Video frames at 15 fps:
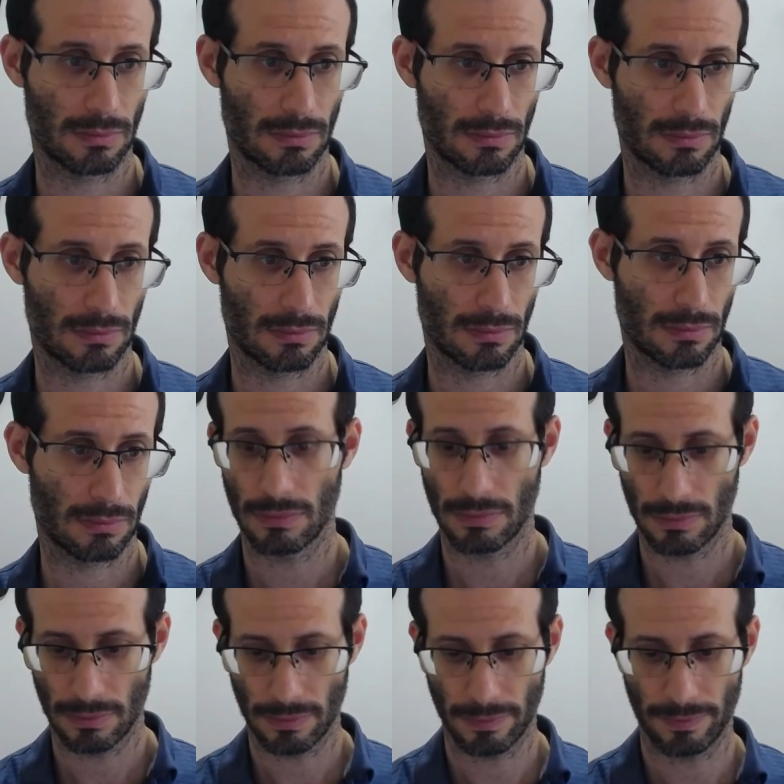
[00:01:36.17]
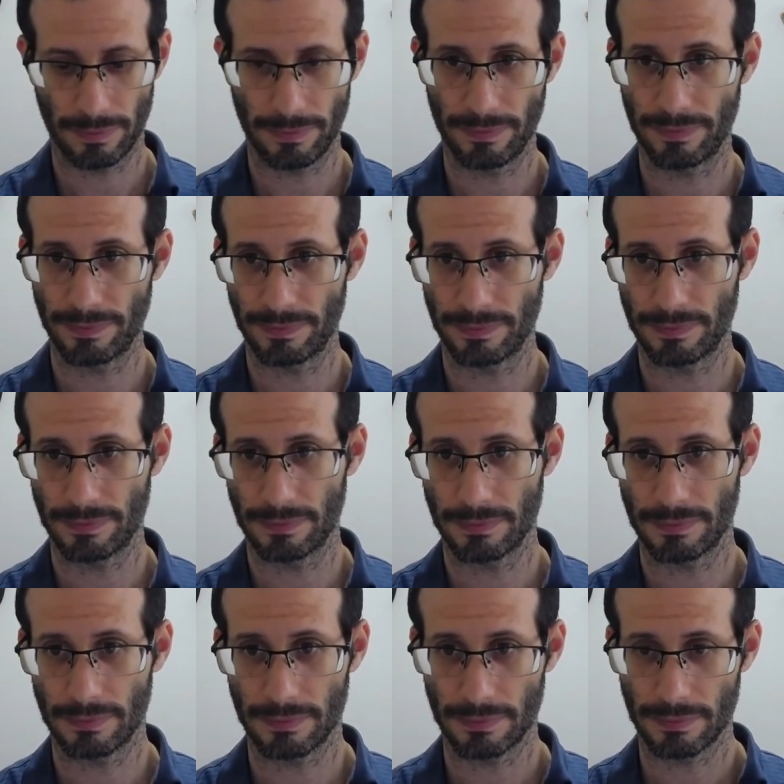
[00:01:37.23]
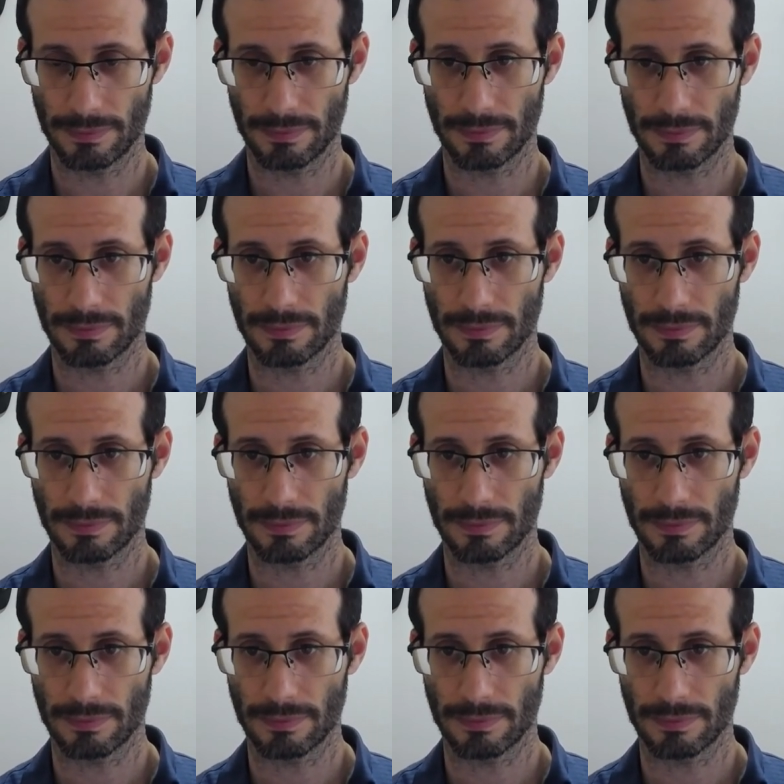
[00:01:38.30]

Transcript: (silence)